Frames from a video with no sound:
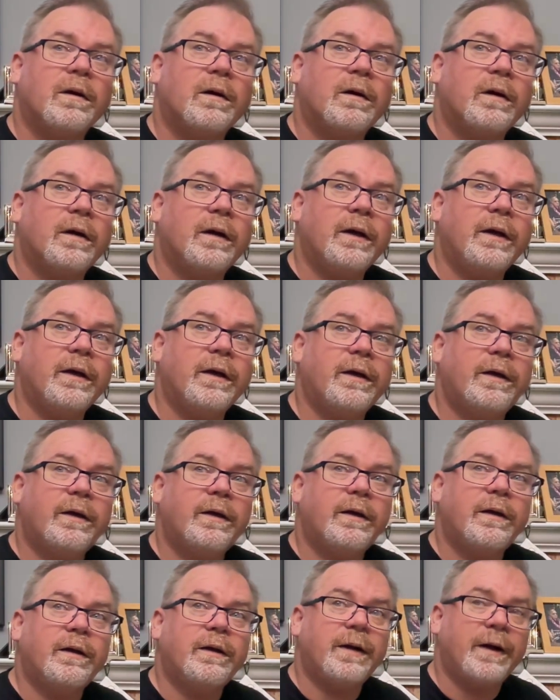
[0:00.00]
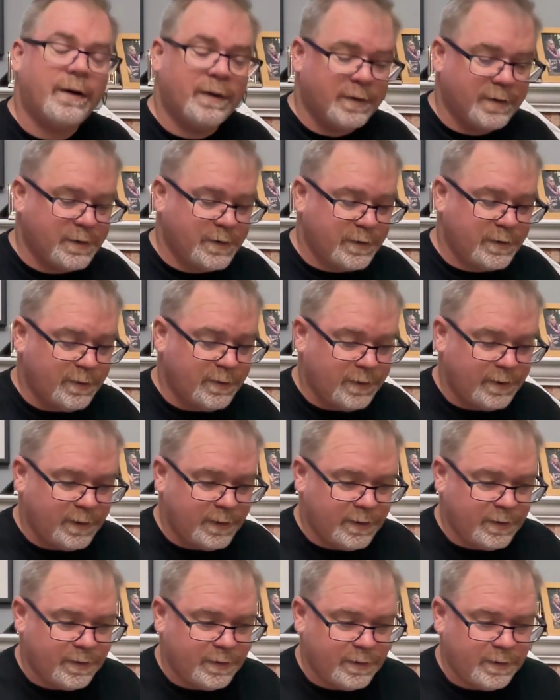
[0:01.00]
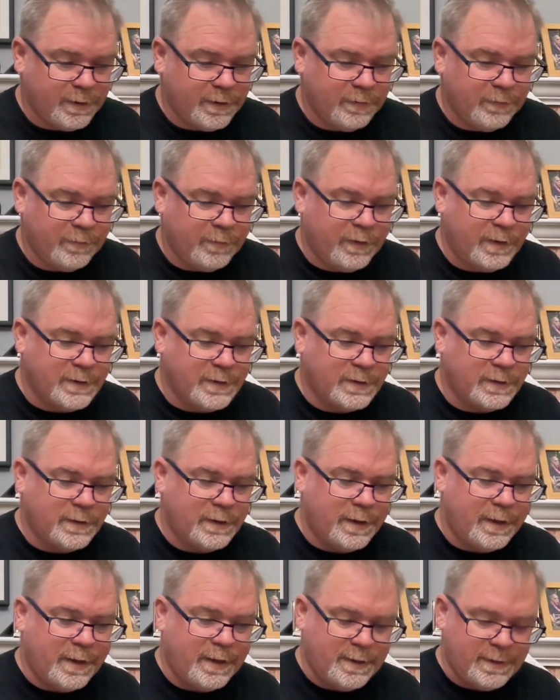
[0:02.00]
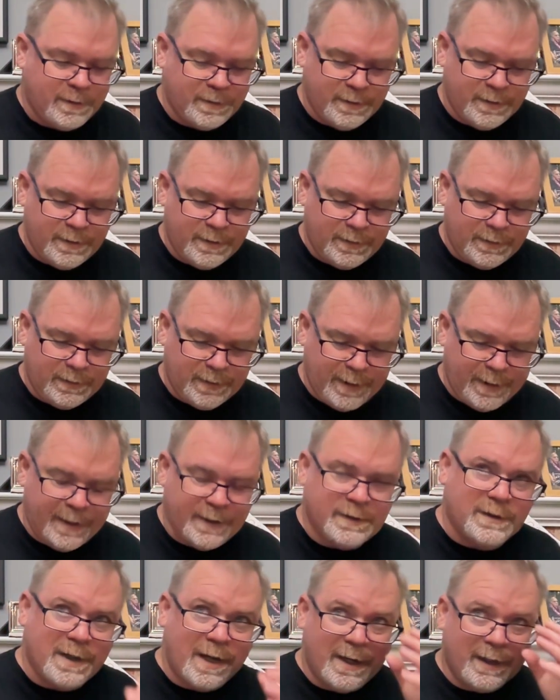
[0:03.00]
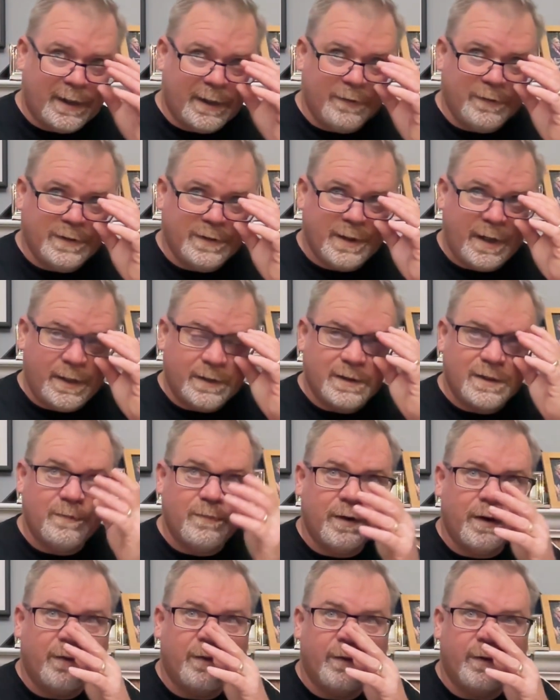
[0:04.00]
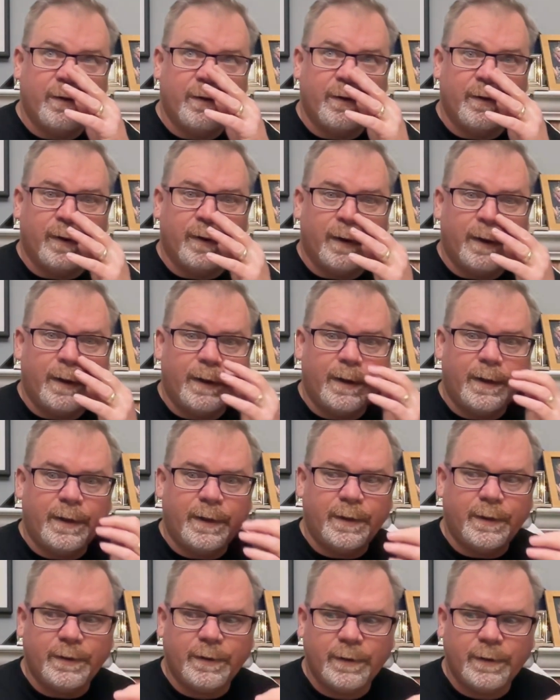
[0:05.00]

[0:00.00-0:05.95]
in Arizona. It wasn't at Needle in a Haystack. It was at some other